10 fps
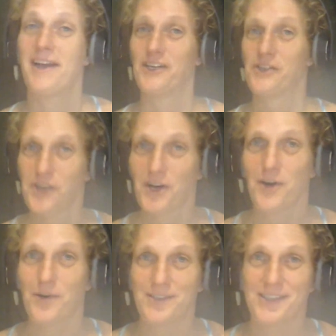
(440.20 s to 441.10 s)
it
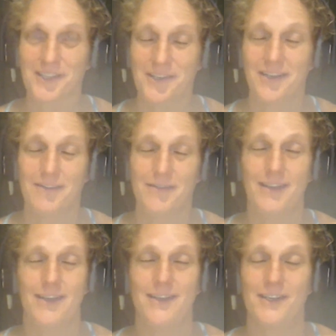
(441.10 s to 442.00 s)
shows. It
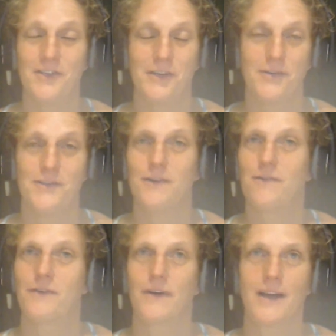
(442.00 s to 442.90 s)
really does show. So
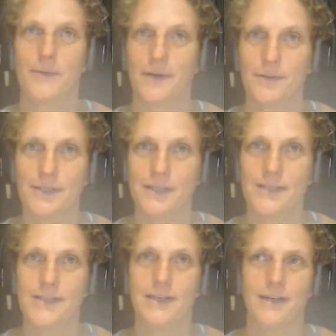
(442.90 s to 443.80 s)
for anyone who's
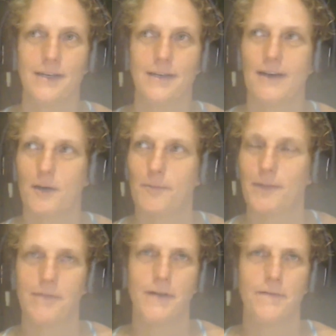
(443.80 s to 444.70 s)
listening,
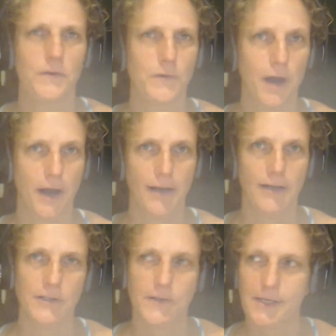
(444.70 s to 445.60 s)
even if you're not
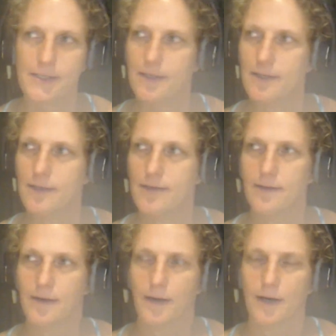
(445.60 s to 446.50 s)
interested in
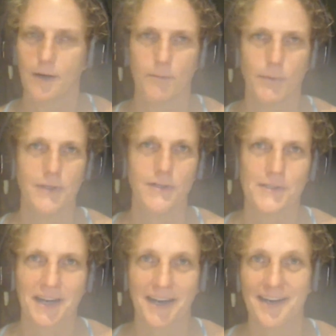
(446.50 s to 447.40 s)
book
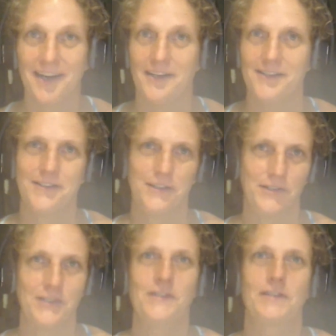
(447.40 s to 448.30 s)
design, I'd
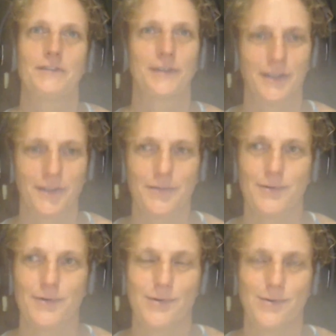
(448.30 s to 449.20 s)
suggest looking
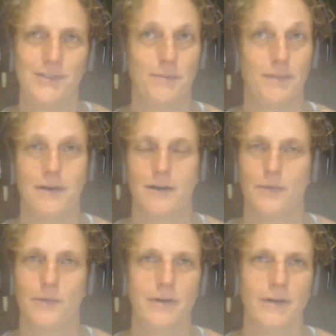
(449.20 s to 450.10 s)
through some of the
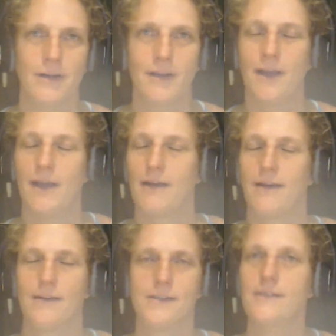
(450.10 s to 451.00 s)
artwork.
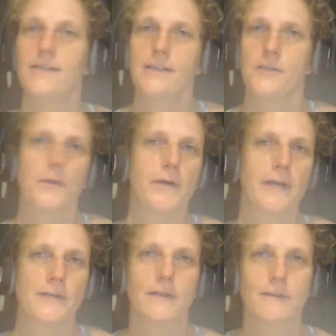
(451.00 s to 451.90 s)
It's just
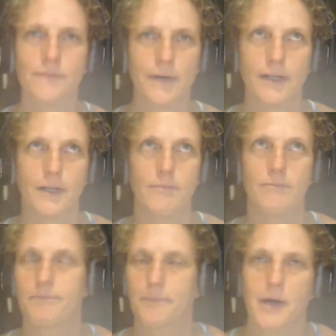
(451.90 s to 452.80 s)
inspirational,
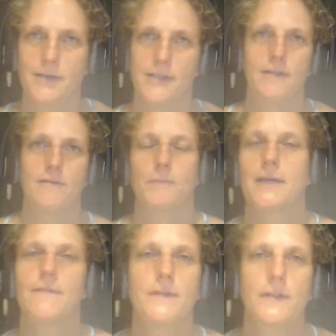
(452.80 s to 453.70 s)
fun, positive,
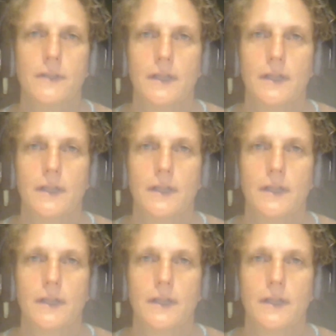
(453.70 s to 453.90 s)
playful.